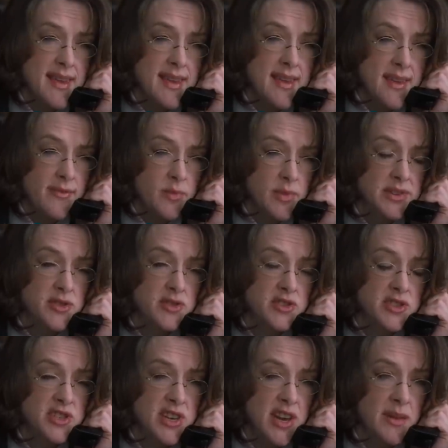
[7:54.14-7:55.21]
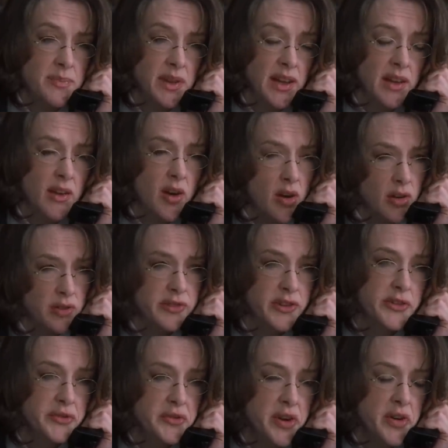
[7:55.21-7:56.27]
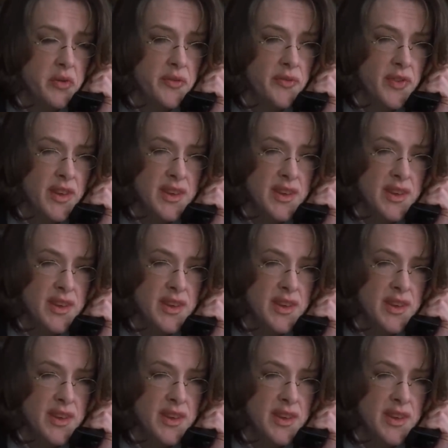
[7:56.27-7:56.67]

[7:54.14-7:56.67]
She replies, "Excuse me?"